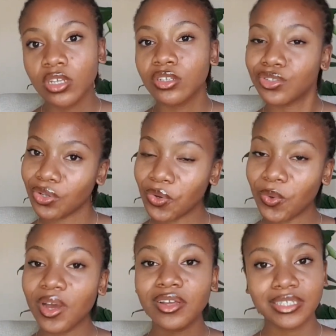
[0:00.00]

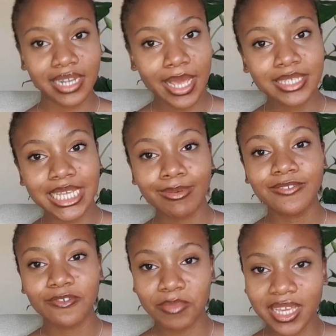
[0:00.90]
So same as
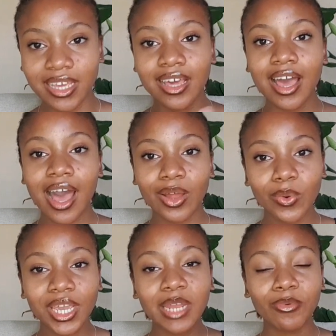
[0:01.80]
for me. How do
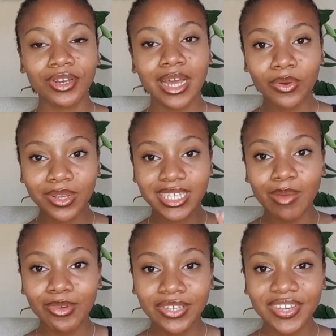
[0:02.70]
I get more? How do I stay
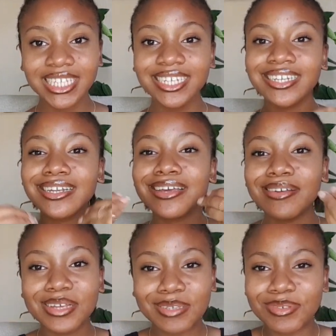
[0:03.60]
motivated?
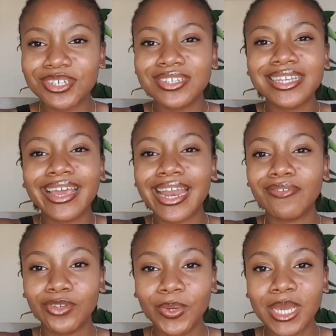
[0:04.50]
It's because I
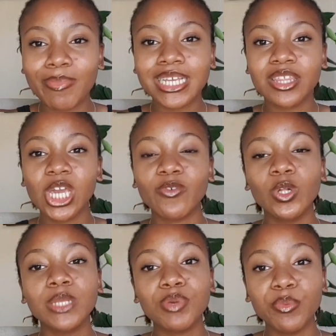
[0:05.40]
love doing it. Because I think of all
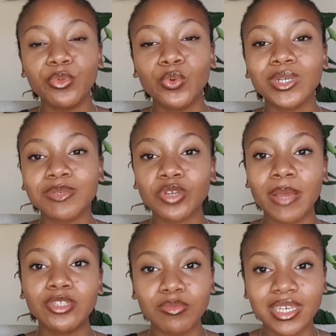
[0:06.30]
the people who are
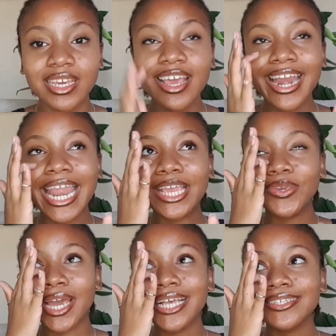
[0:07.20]
subscribed to me. Like you
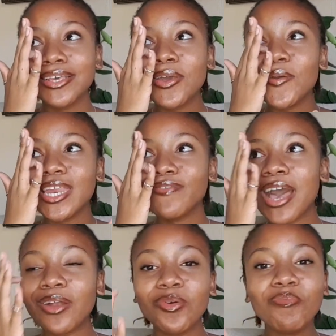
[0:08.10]
guys, whenever
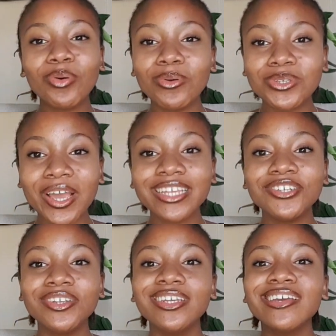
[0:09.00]
I don't post, you guys
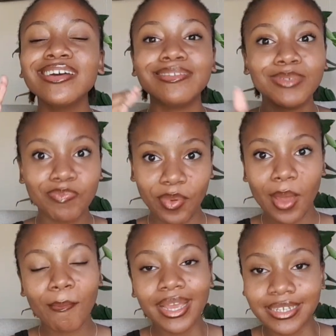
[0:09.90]
literally
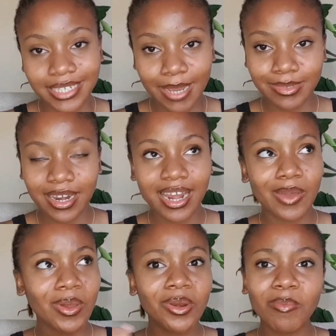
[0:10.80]
spam my D Ms and are like,
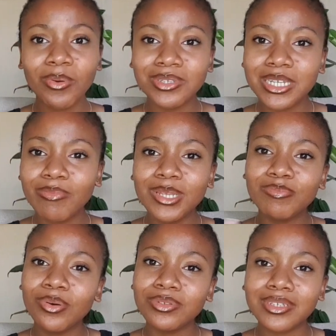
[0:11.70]
"Why are you not posting? Please
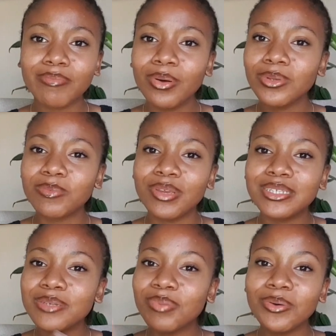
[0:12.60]
post, post,
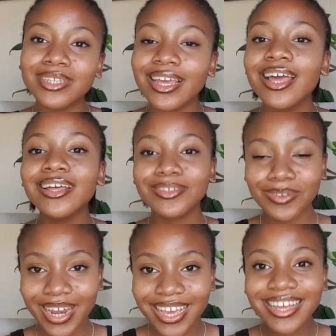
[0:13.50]
bestie, post."
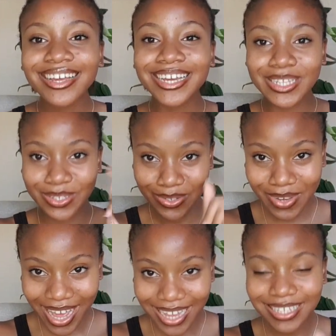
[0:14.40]
So like, it's you
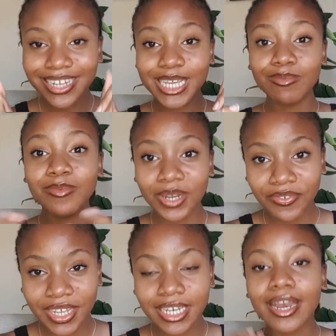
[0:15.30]
guys that keep me
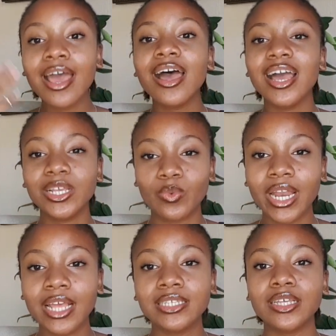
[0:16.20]
motivated, as
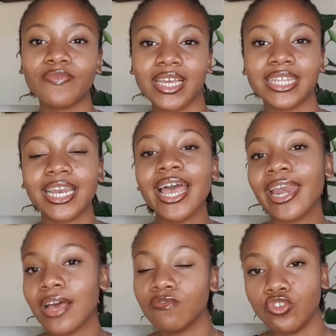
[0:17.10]
well as the fact that I
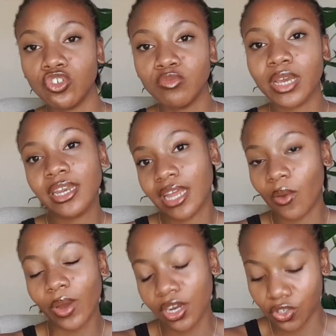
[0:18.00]
love YouTube and I
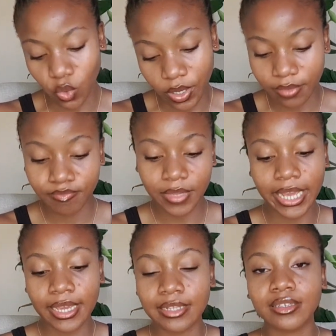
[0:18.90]
wanna do it.
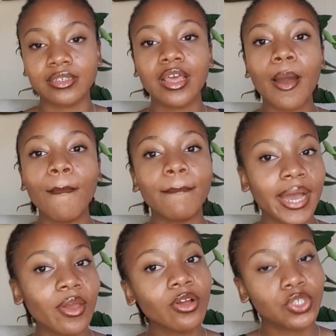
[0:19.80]
Like it's
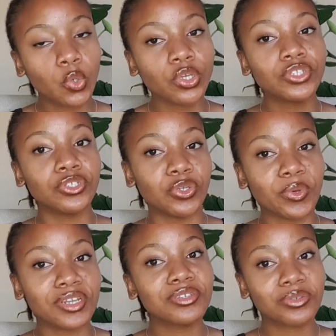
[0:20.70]
my choice to do
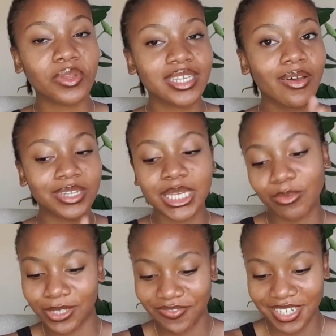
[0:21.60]
it. So that's how I stay
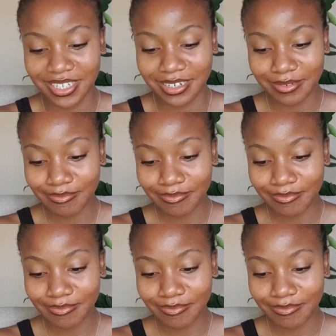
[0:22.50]
motivated.